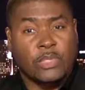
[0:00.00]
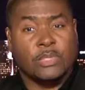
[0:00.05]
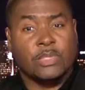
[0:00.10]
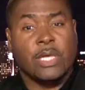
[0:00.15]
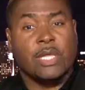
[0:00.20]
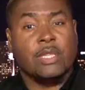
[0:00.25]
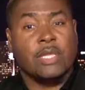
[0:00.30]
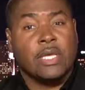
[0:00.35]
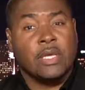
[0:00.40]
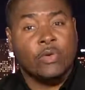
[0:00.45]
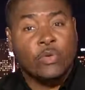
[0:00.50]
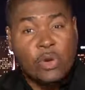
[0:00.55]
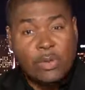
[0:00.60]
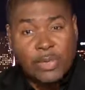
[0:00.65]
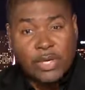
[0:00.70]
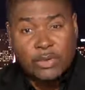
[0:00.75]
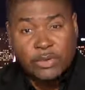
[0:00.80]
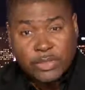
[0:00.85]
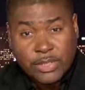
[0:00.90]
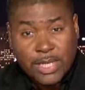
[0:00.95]
resources in the
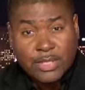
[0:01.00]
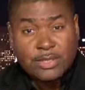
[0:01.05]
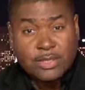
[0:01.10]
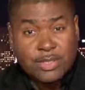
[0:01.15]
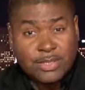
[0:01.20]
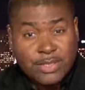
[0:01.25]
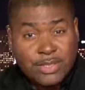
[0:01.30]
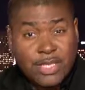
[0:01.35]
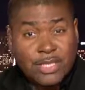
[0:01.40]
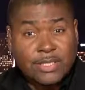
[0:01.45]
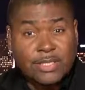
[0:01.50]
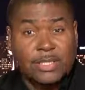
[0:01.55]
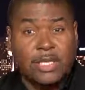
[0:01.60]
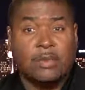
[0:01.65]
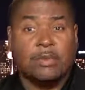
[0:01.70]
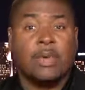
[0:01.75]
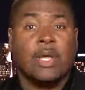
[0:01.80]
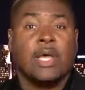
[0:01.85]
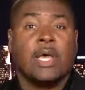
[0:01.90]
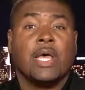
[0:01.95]
criminal justice
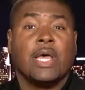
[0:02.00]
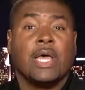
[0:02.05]
system,